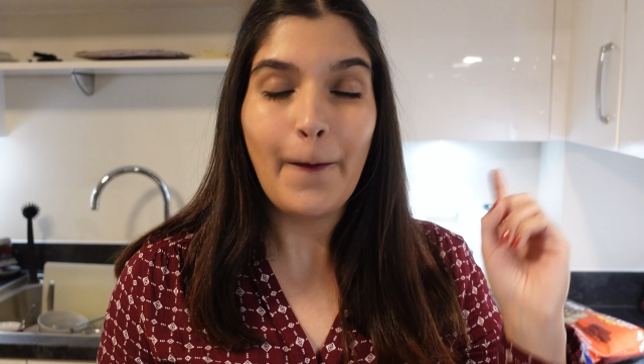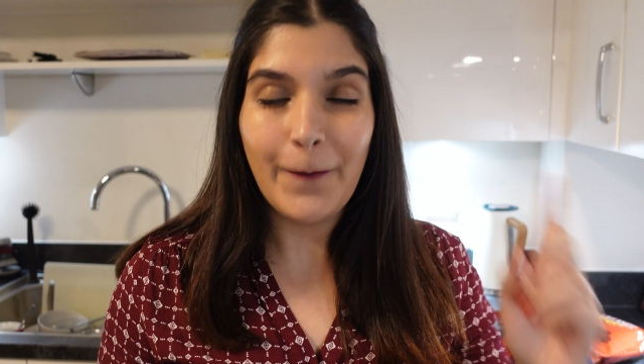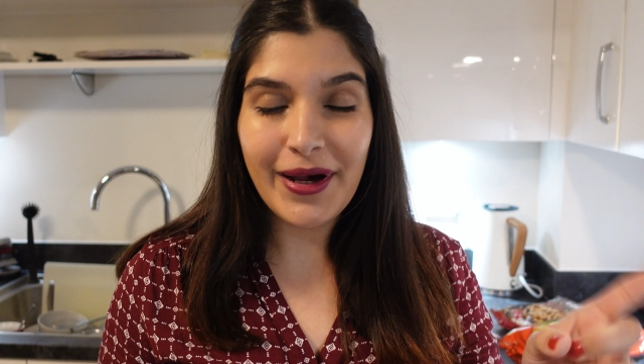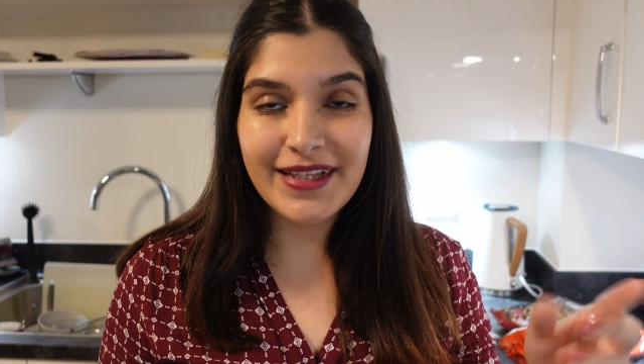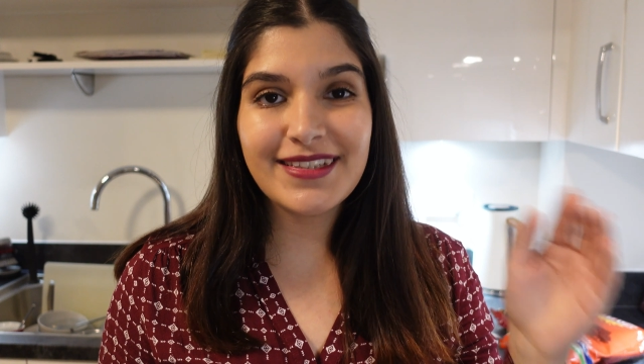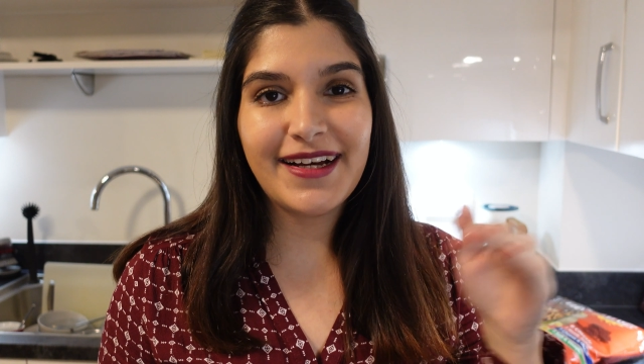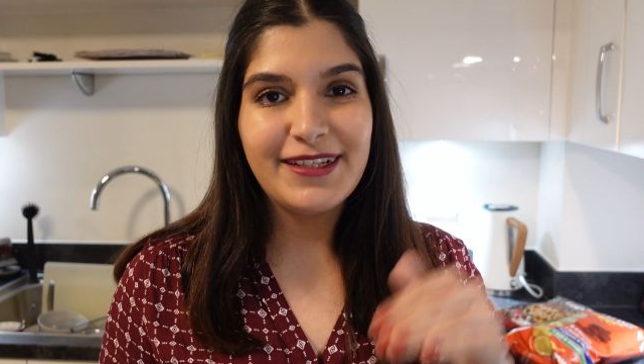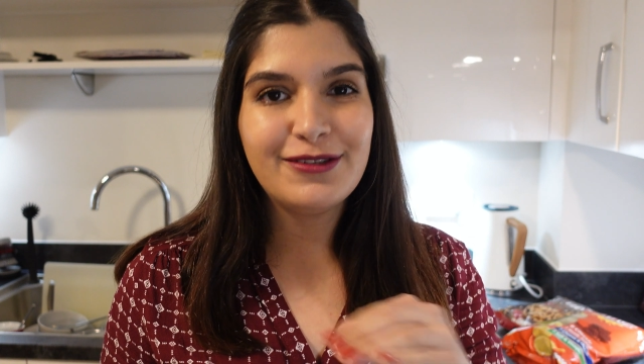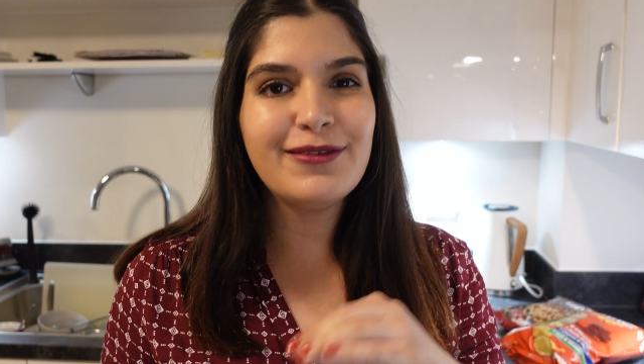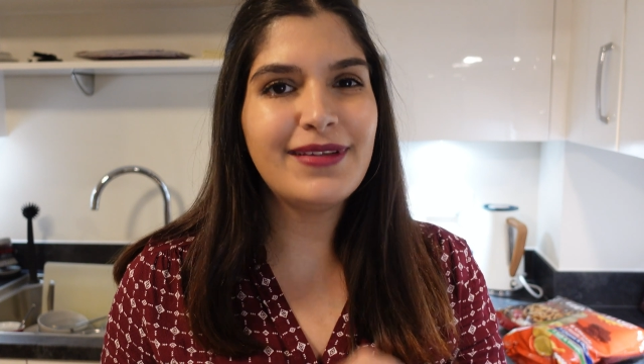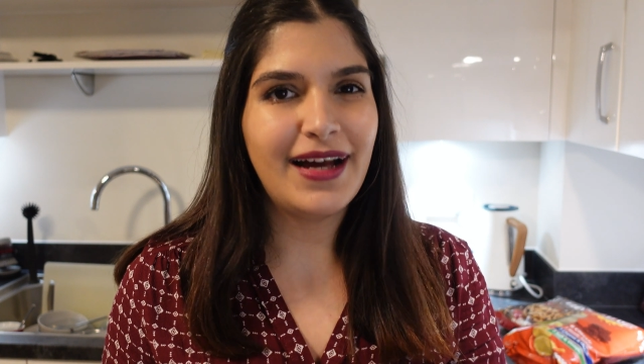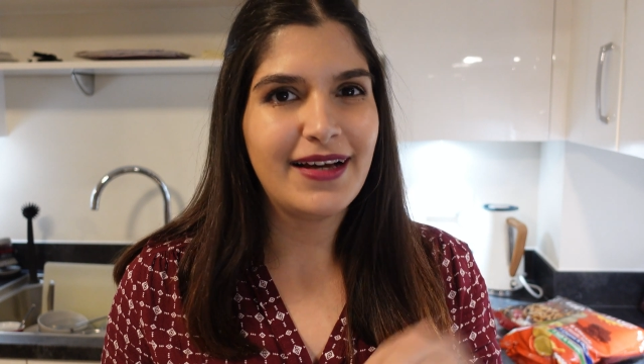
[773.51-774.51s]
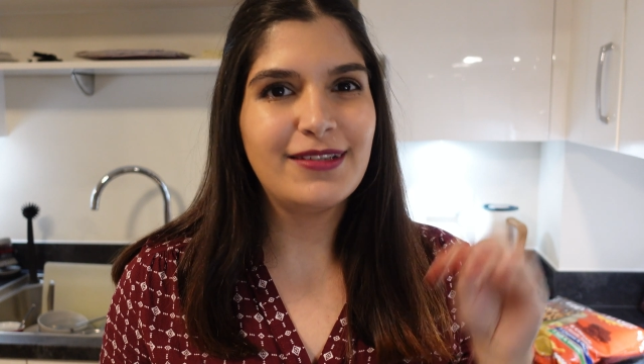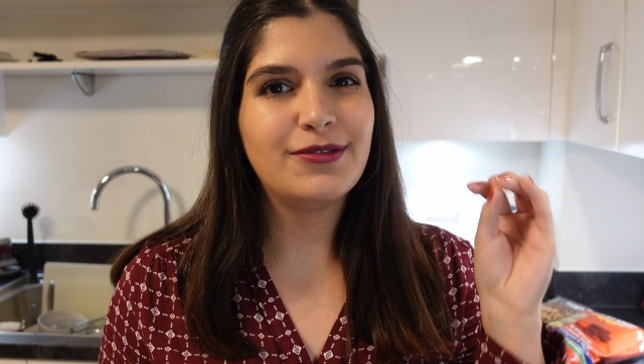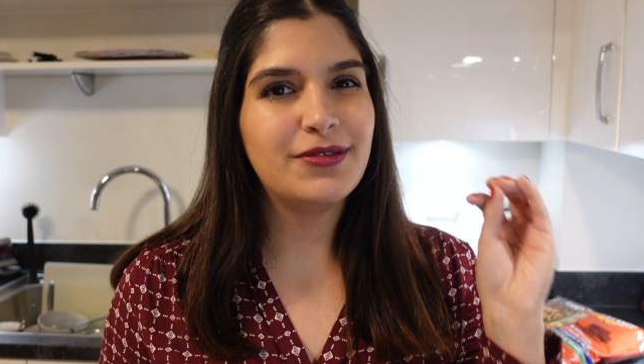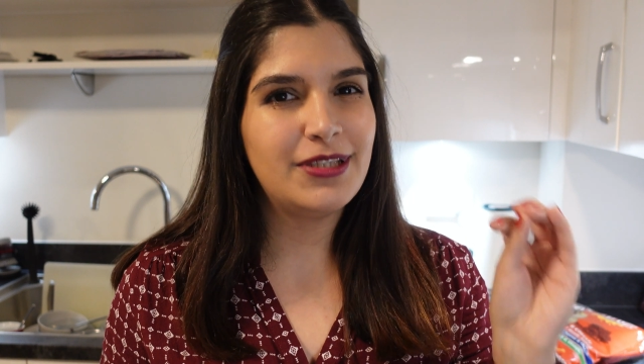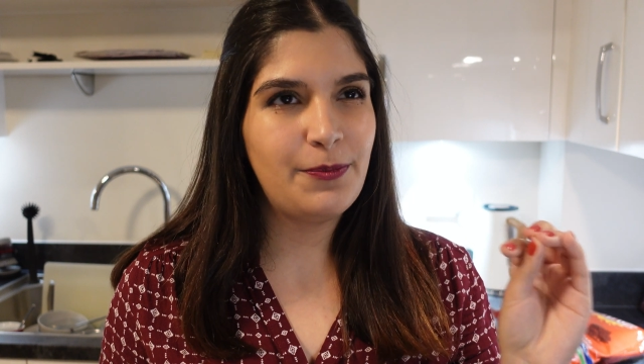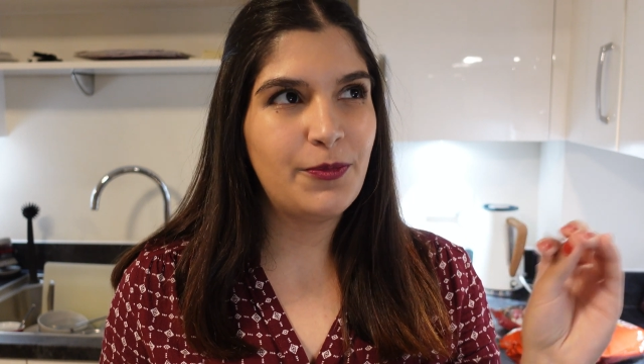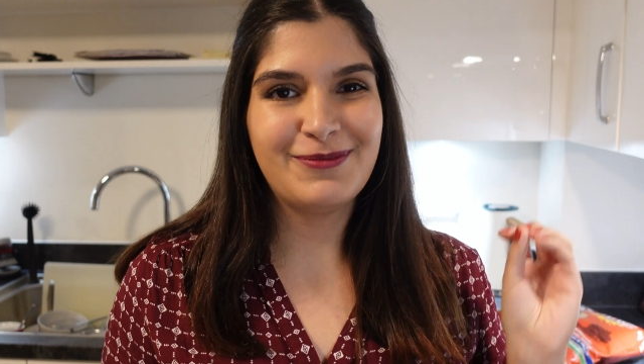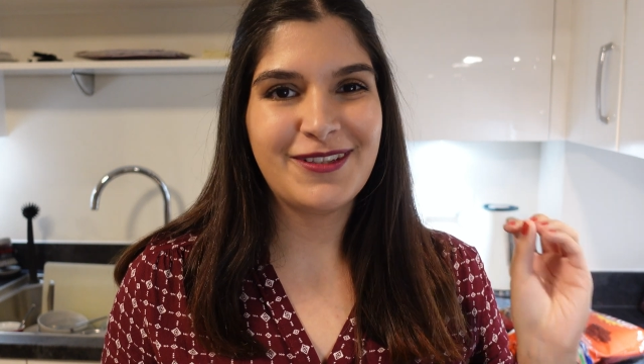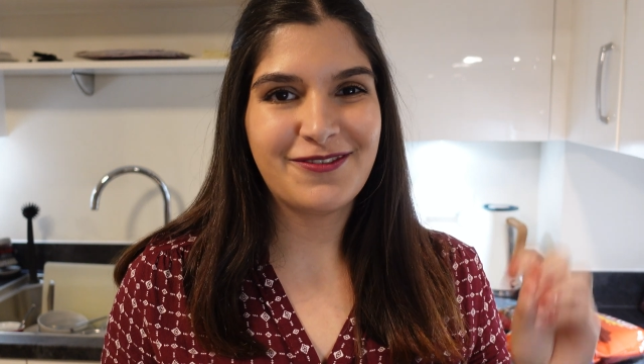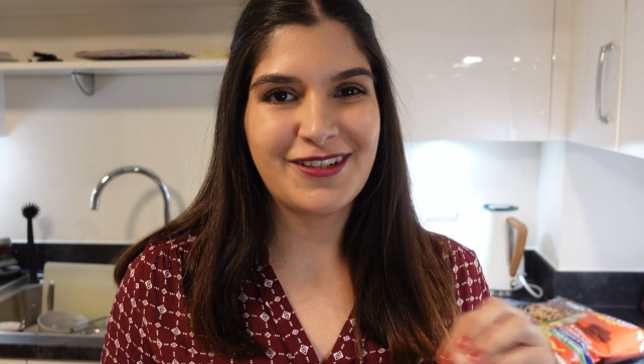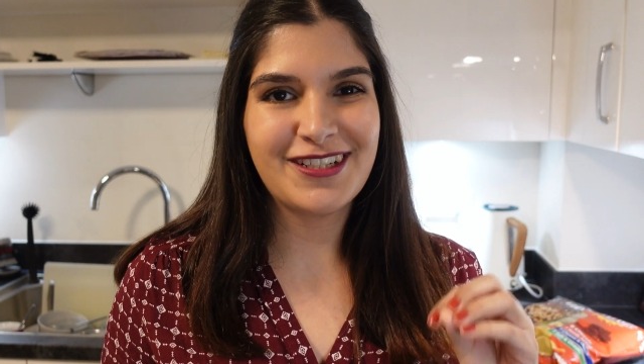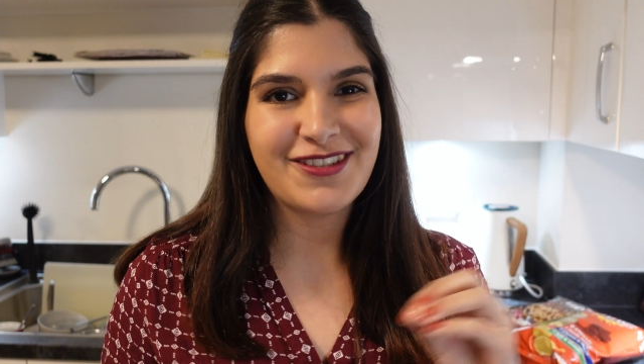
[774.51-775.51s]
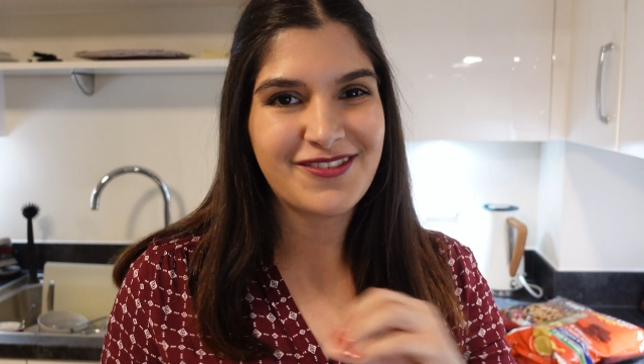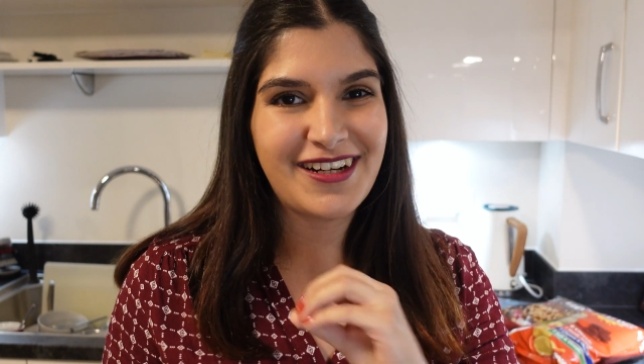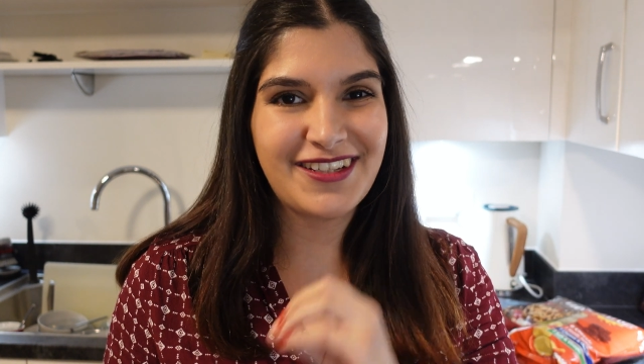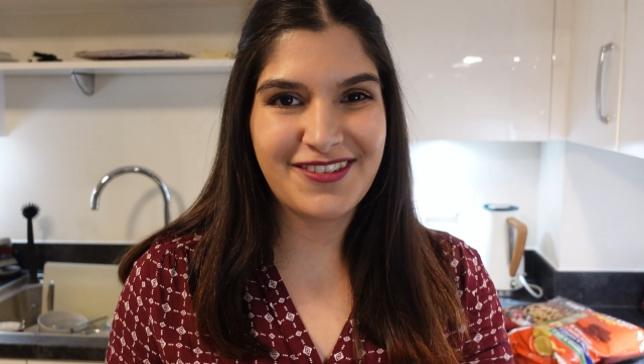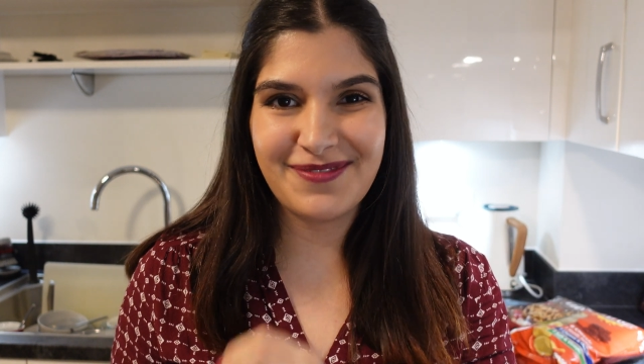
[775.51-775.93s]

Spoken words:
but I do like to dip the French fries